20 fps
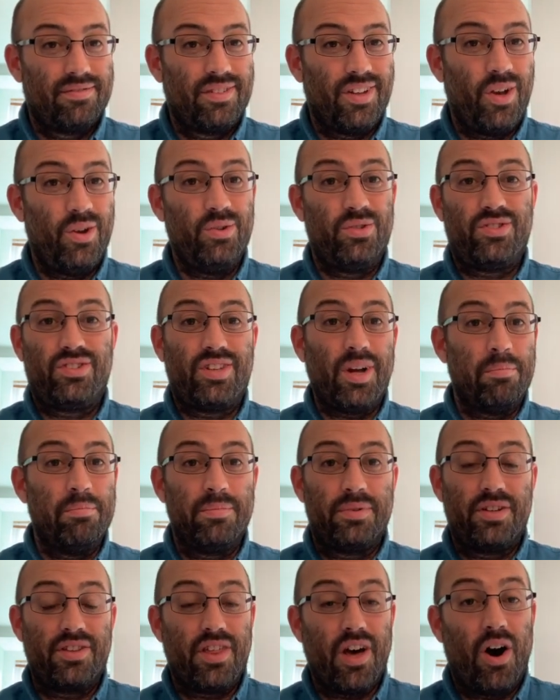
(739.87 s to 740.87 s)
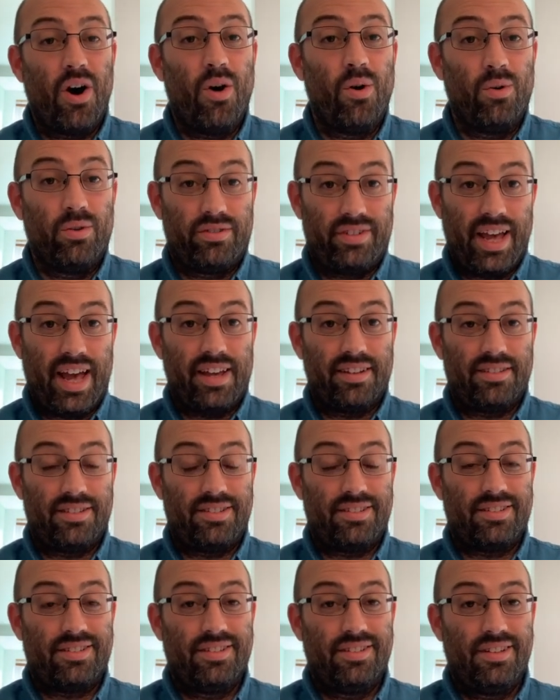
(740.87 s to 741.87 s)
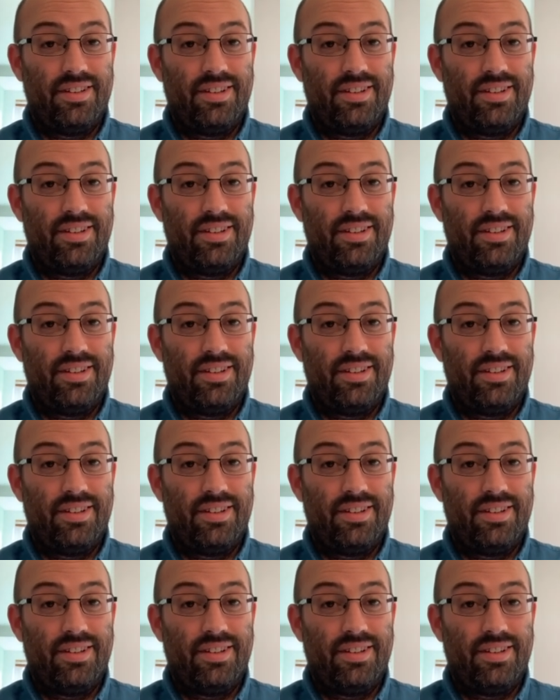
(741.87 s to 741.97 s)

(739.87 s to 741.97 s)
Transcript: who stumped the whole test.